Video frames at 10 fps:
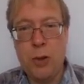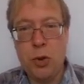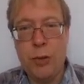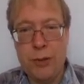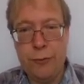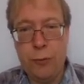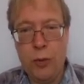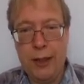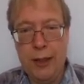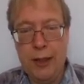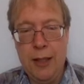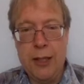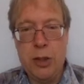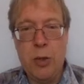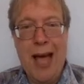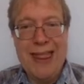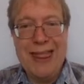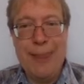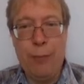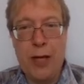So that's 40. So
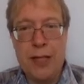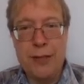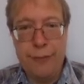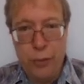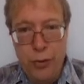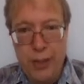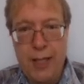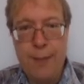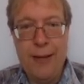at the price of 30,